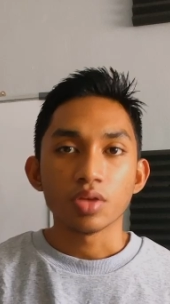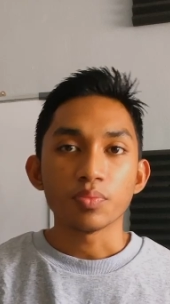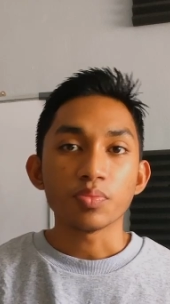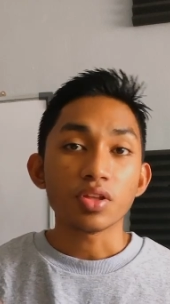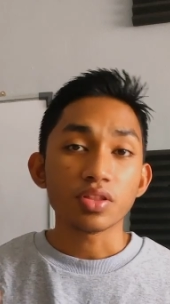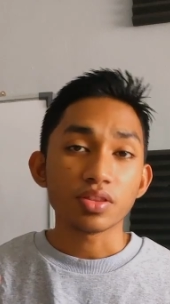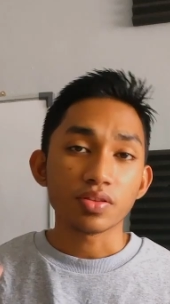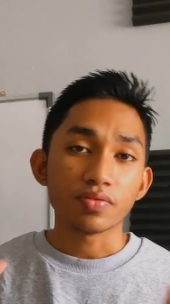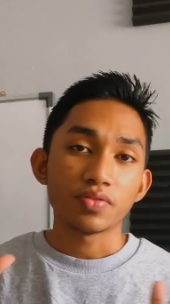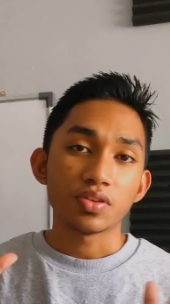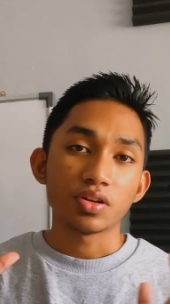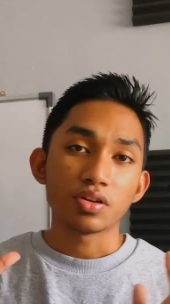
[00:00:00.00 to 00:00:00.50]
I'm
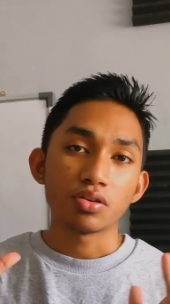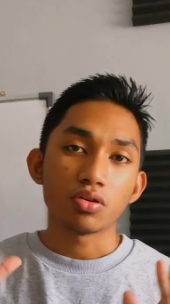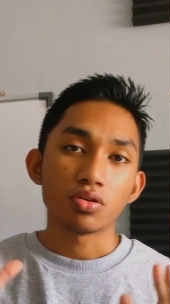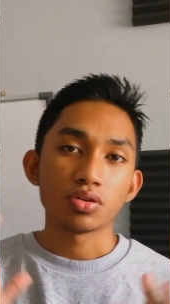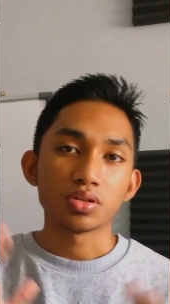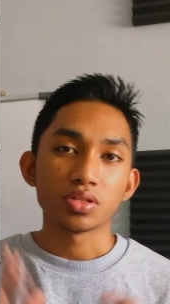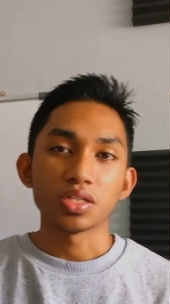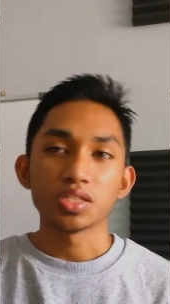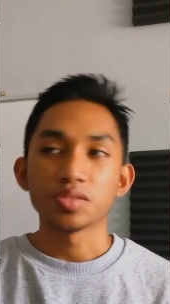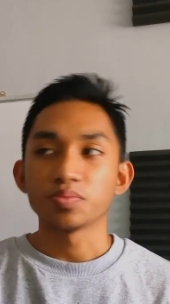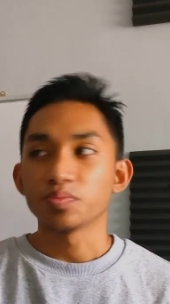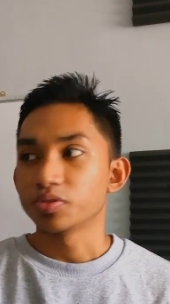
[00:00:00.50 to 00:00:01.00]
not a very
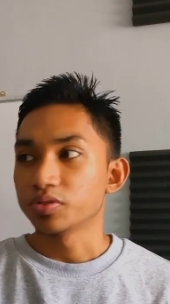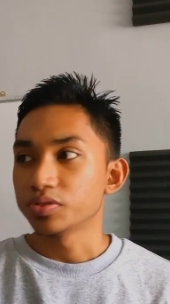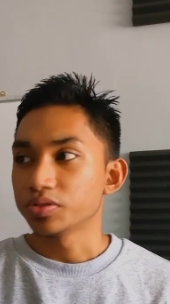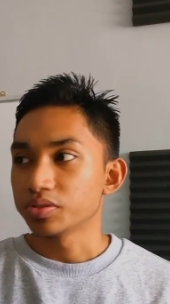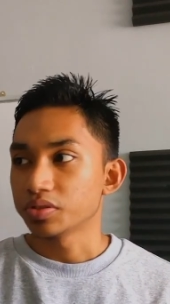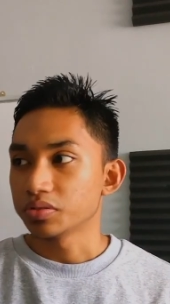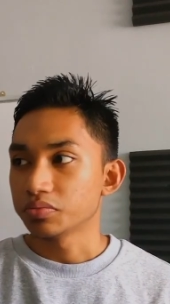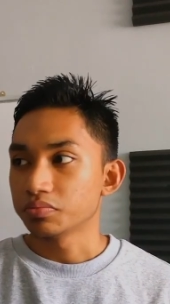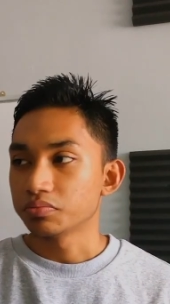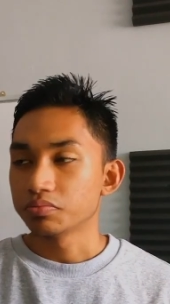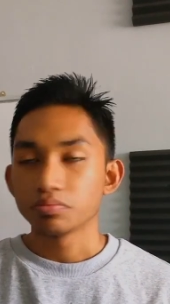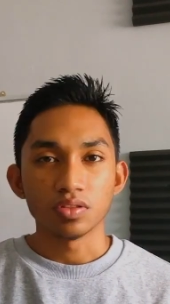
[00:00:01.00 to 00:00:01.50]
organized
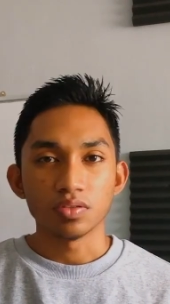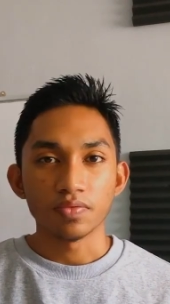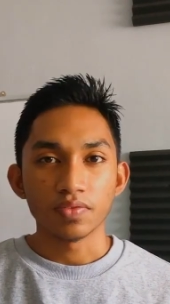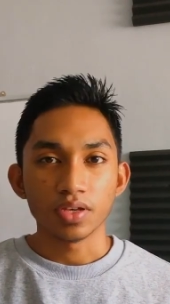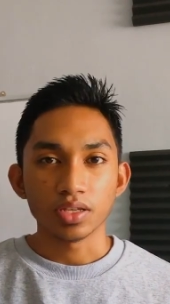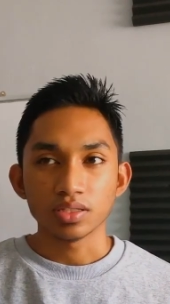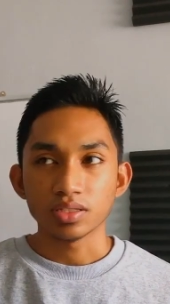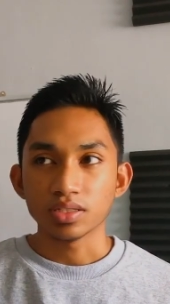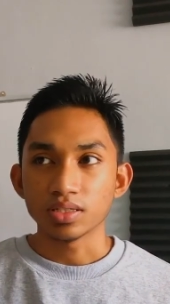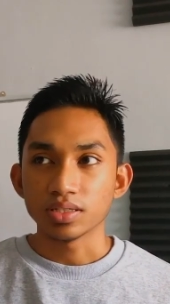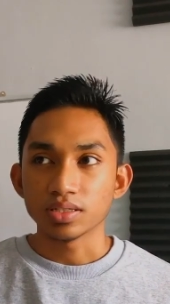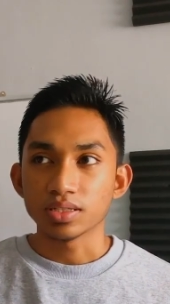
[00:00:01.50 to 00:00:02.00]
person. The
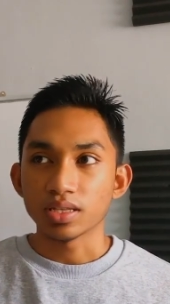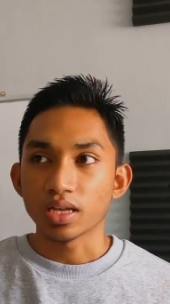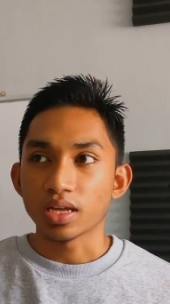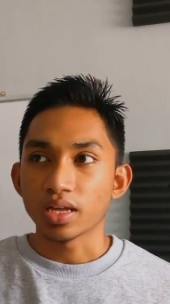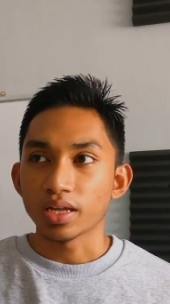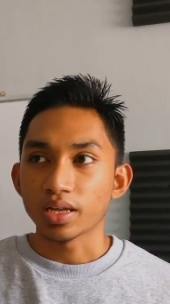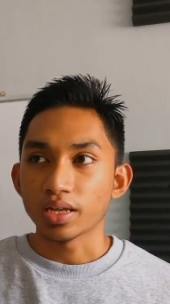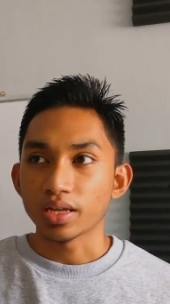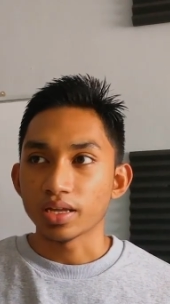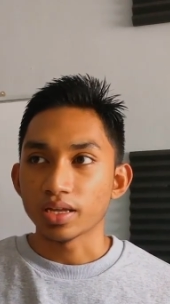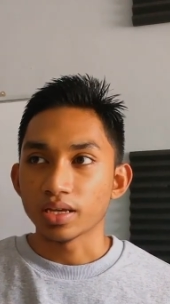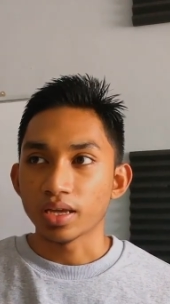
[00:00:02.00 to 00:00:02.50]
fact is
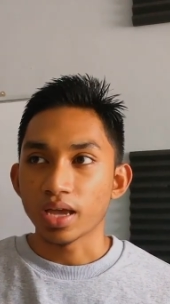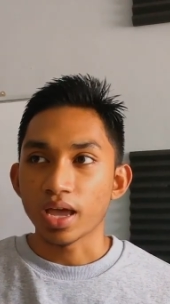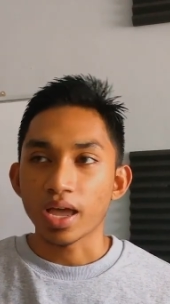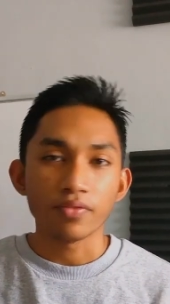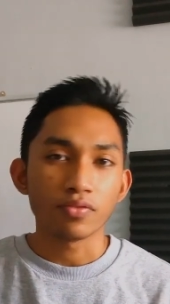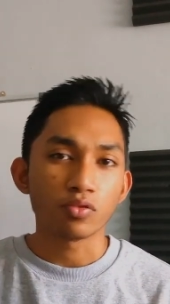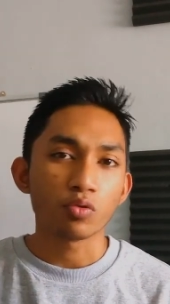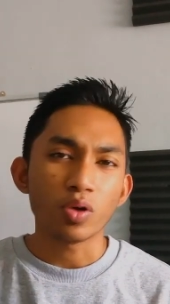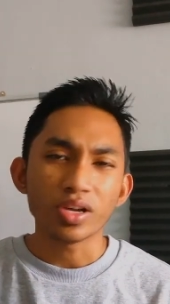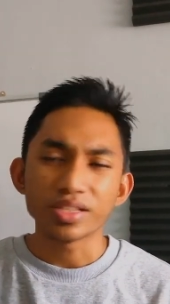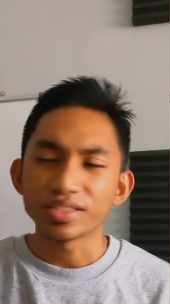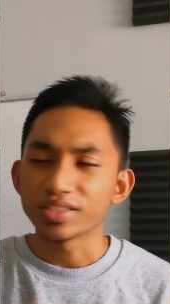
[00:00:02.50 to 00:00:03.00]
I
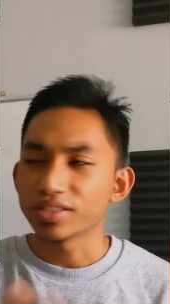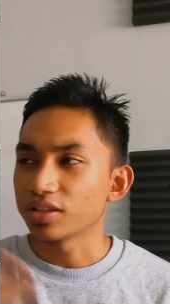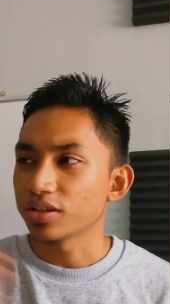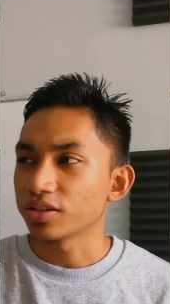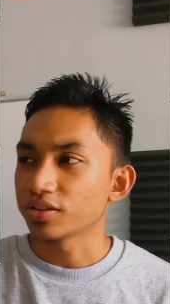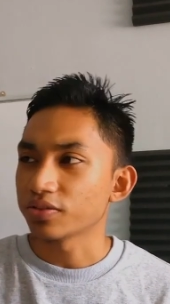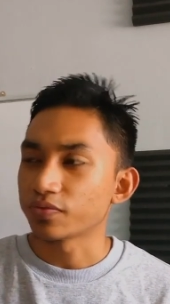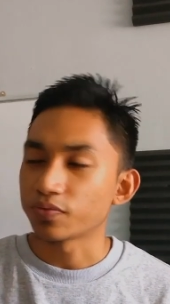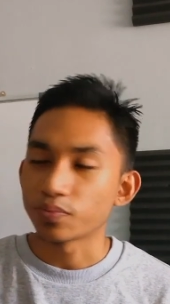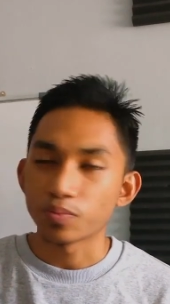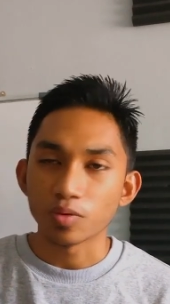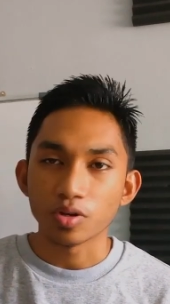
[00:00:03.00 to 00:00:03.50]
have quite a lot
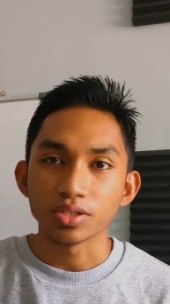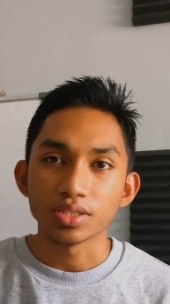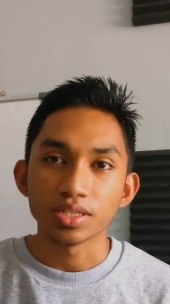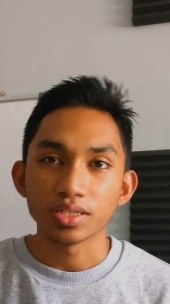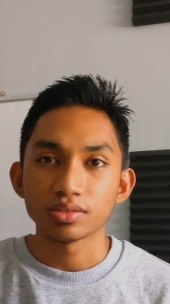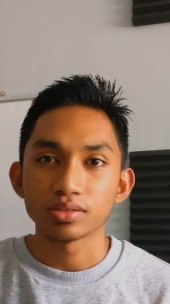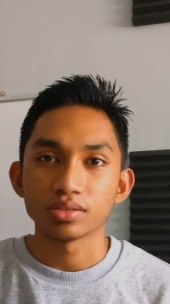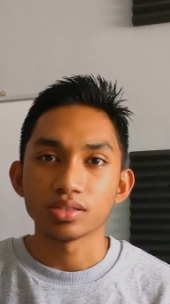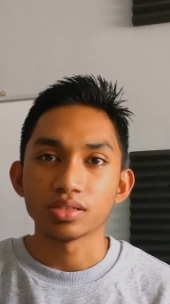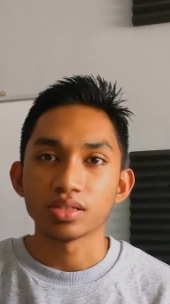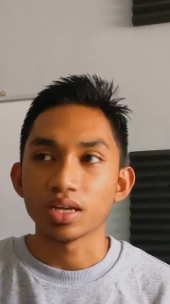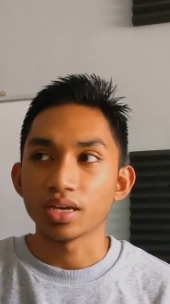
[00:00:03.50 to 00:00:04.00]
of
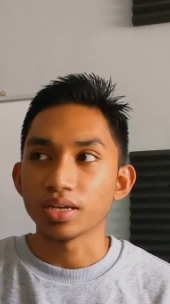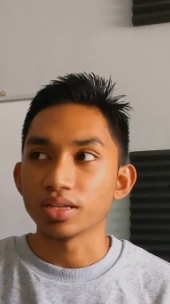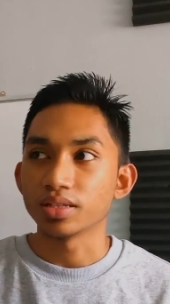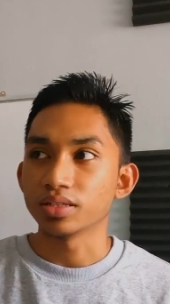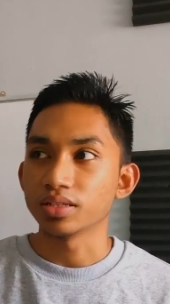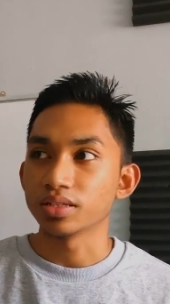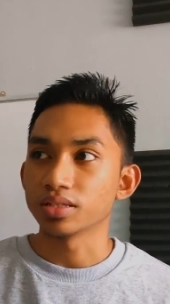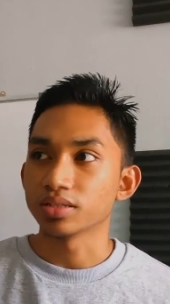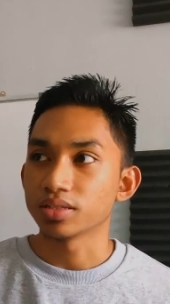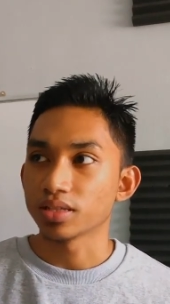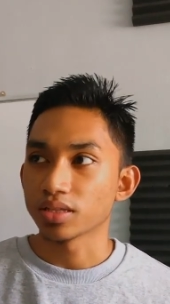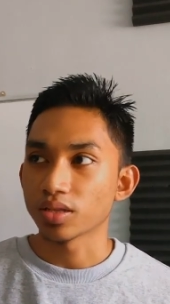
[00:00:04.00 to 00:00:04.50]
projects and
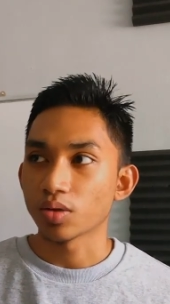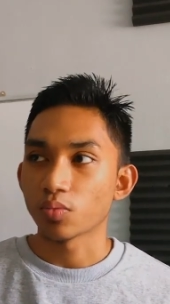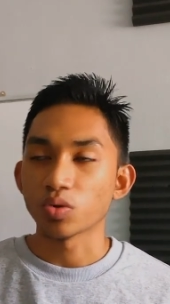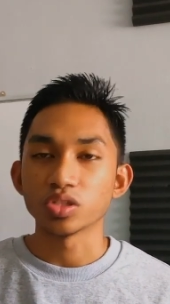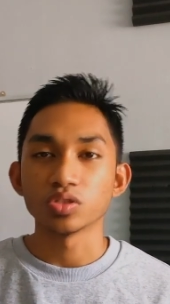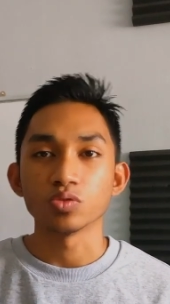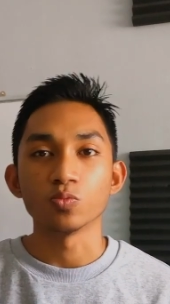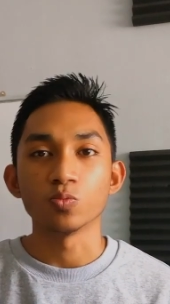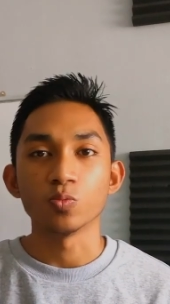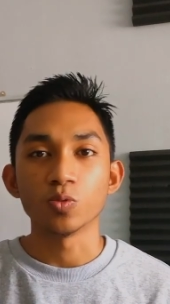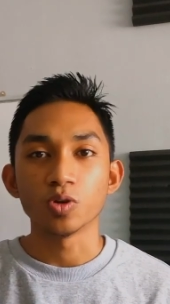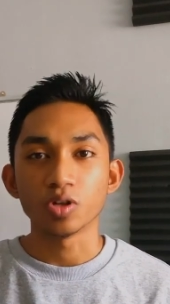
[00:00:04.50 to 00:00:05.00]
ideas that I want
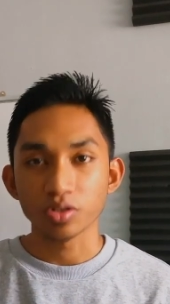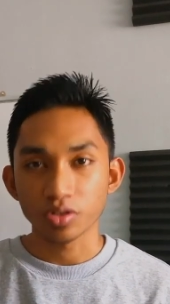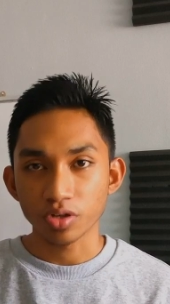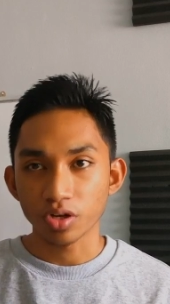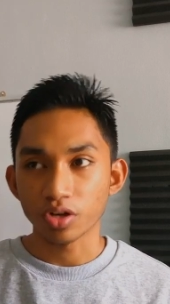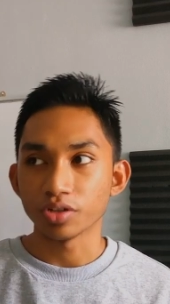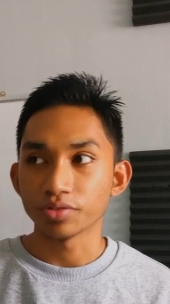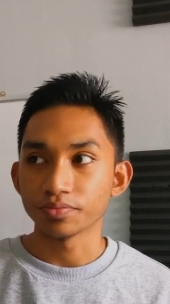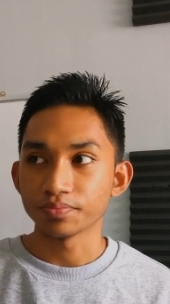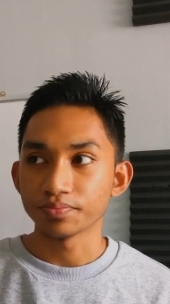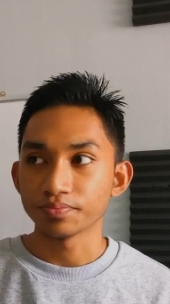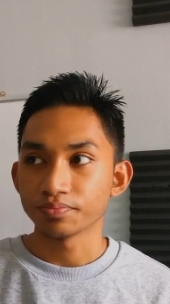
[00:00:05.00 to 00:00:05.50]
to work
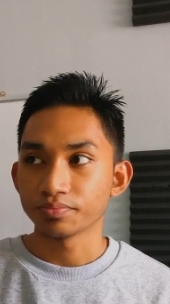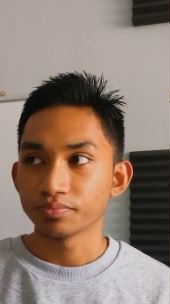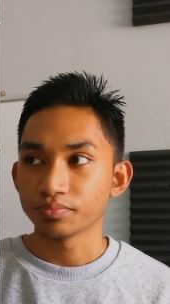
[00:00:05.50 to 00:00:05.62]
on,